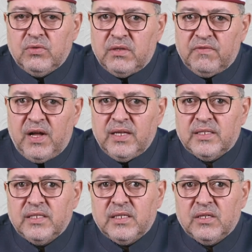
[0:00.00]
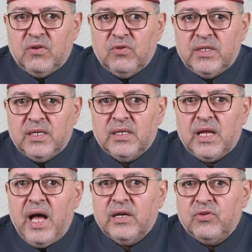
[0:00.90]
devices, including
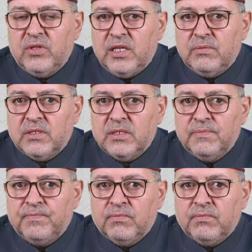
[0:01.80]
acronyms.